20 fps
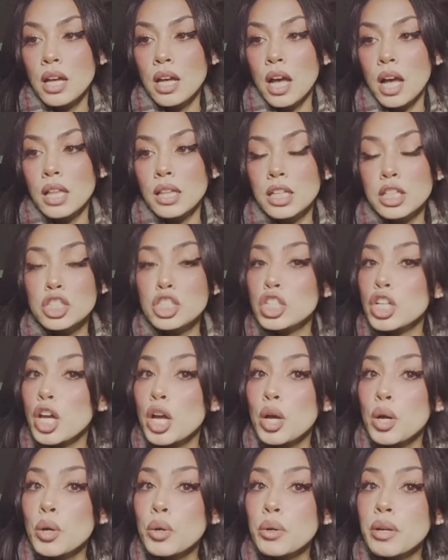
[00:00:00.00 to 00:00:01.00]
I'll let you
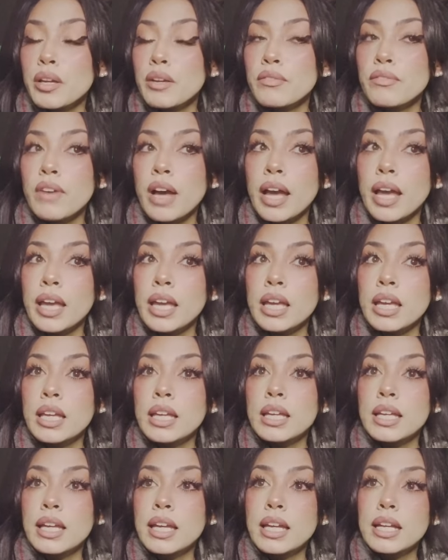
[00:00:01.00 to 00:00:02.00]
know if I
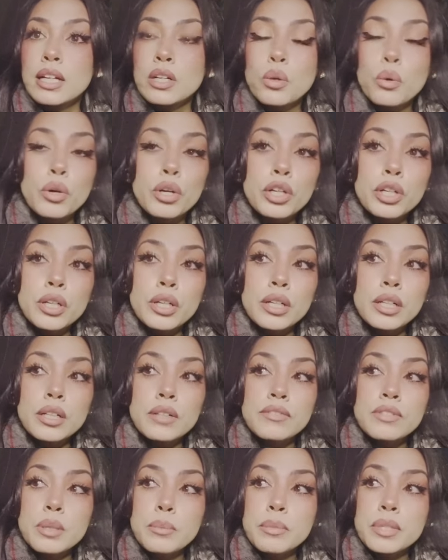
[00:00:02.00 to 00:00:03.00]
get an order,
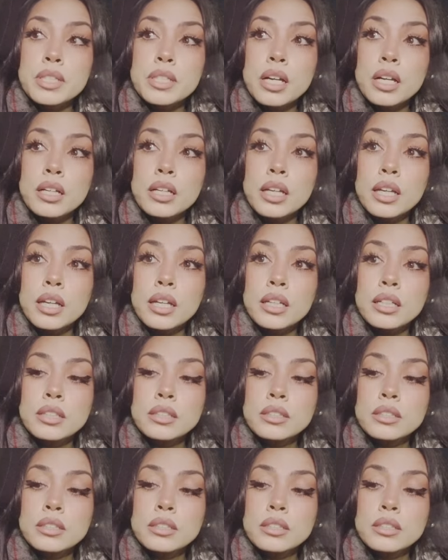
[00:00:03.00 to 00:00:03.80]
if someone's hungry.